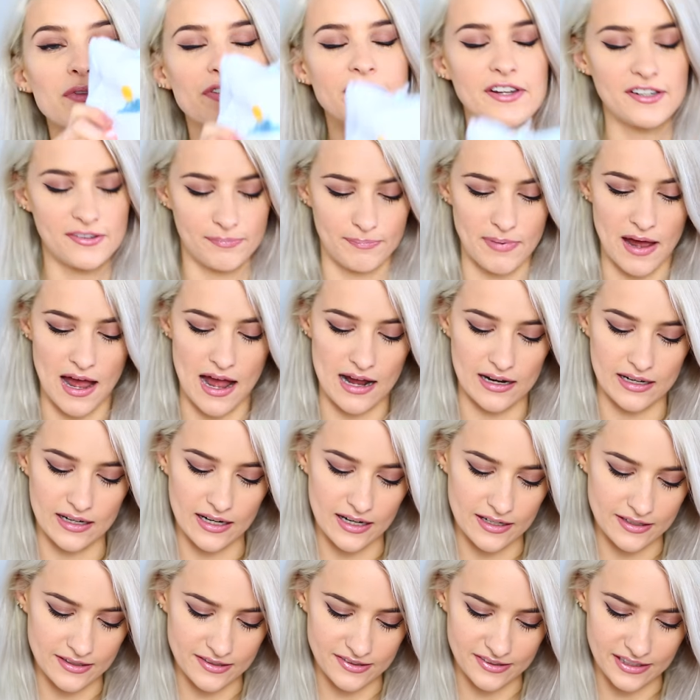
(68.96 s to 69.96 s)
with this bag
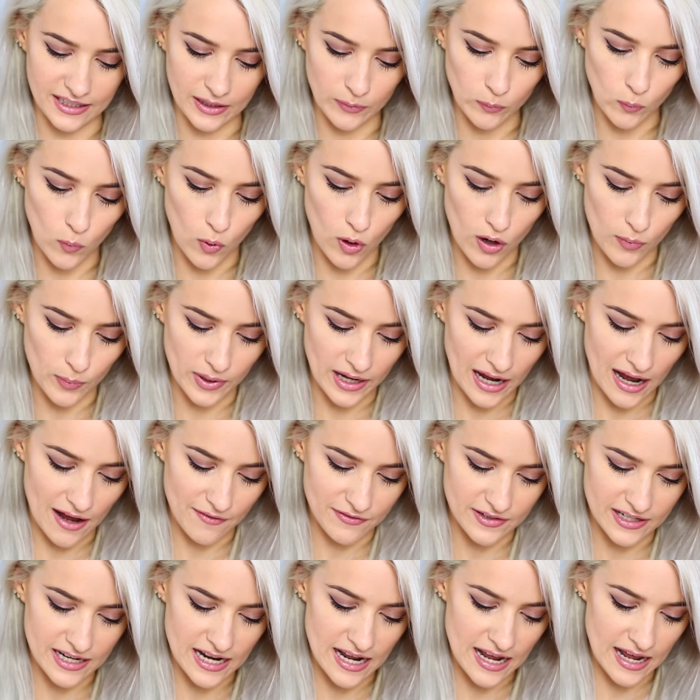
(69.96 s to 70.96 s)
and see what we
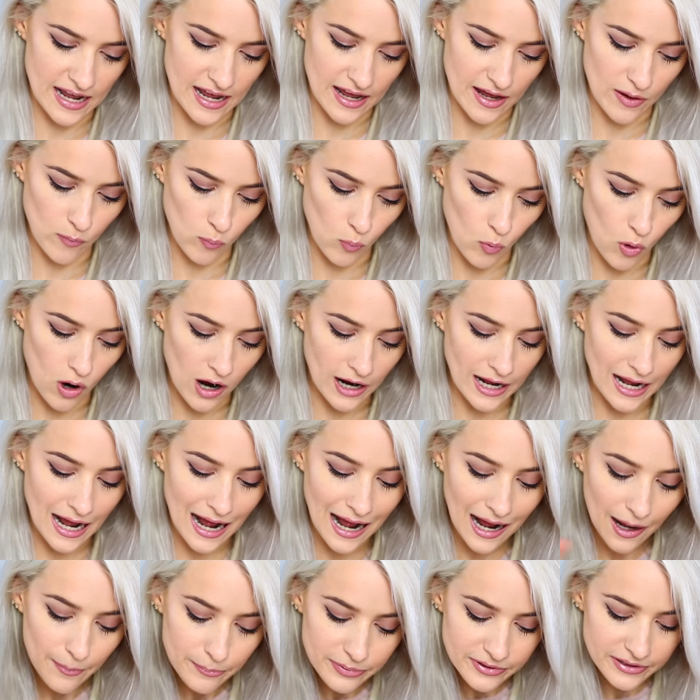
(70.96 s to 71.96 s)
have in here and what I
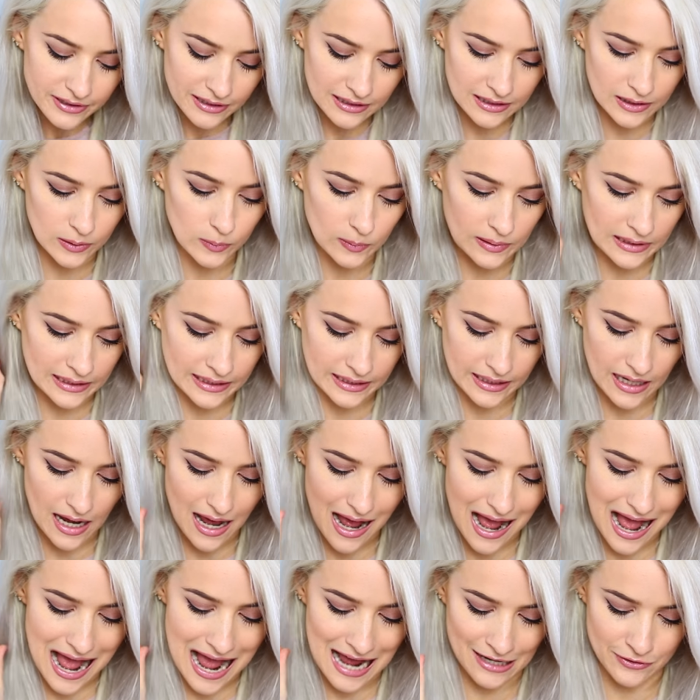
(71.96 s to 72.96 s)
absolutely
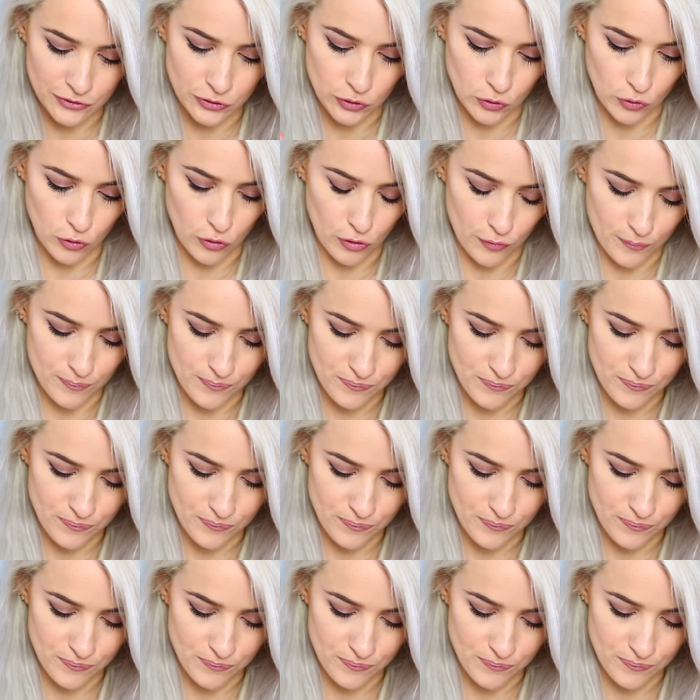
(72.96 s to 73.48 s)
adore.